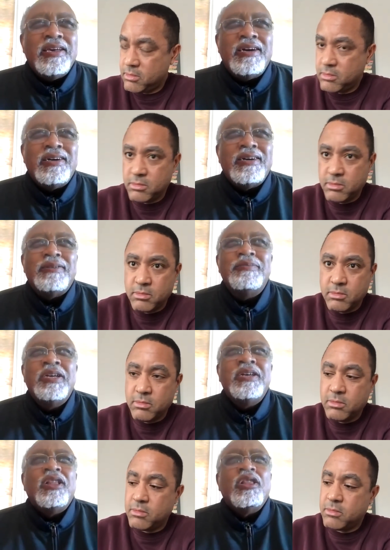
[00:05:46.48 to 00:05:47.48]
Speaker 1: uh,
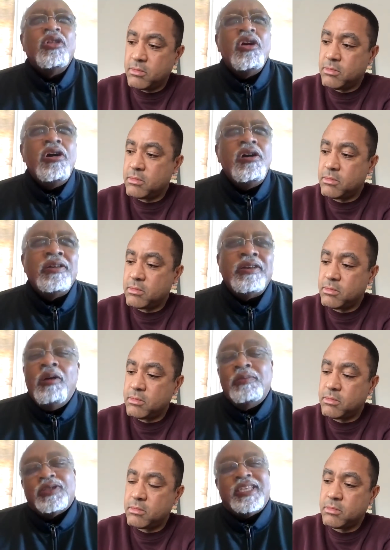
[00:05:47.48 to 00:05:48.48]
long,
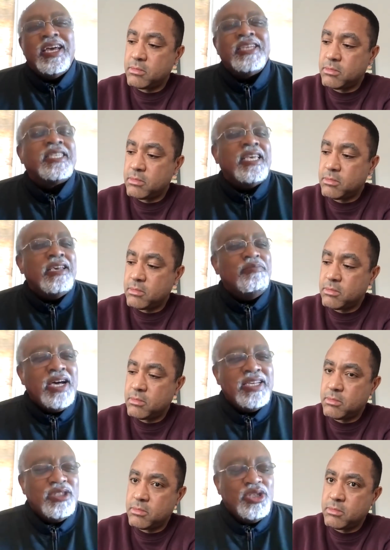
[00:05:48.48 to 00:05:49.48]
almost essay
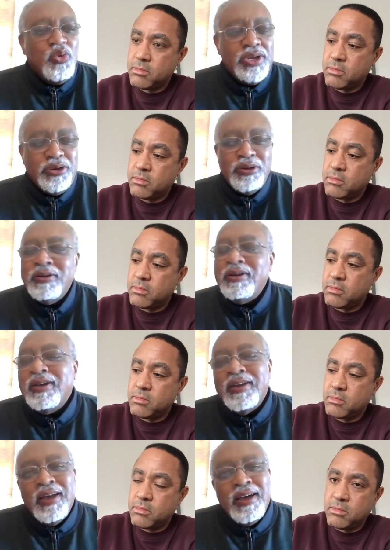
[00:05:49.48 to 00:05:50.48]
by Twitter
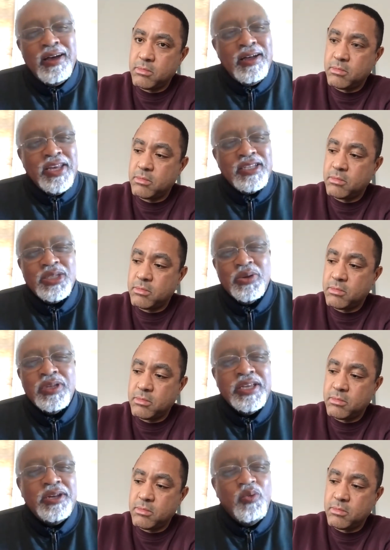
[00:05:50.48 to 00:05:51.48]
uh, that
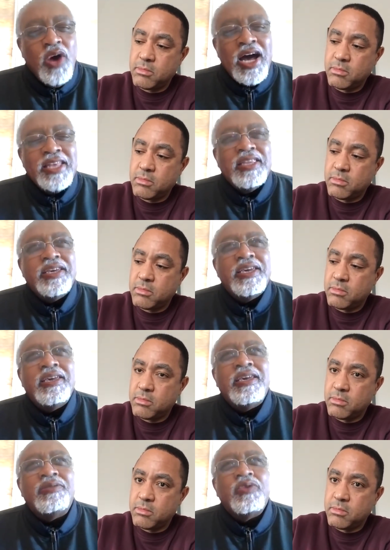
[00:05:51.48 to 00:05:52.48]
circulated
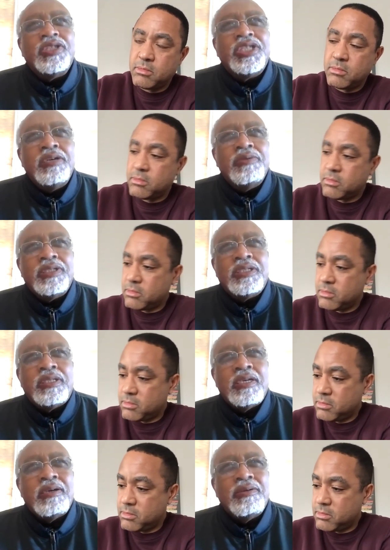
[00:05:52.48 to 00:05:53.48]
widely, in which she
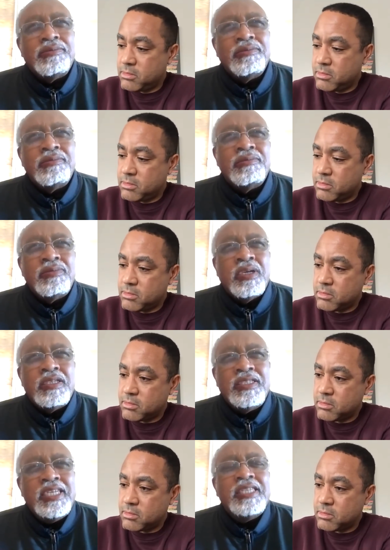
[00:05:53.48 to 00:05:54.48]
was uh, uh,
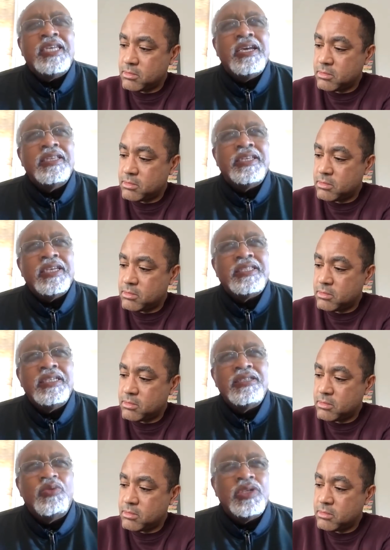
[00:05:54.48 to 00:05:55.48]
detailing the
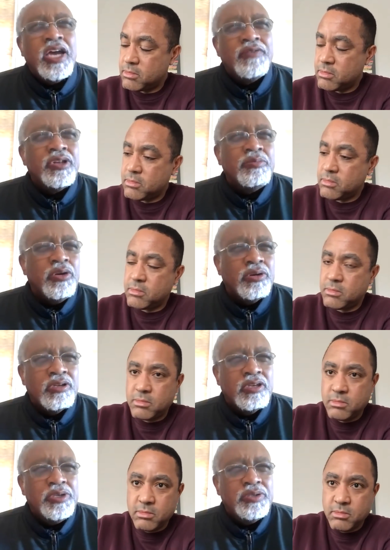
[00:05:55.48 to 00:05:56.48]
extent to which African
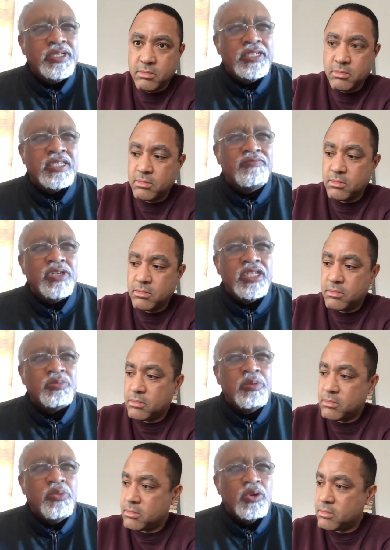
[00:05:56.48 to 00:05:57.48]
American communities had been
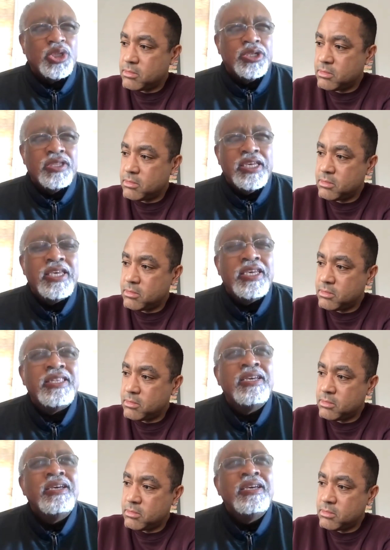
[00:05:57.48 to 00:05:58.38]
disproportionately hit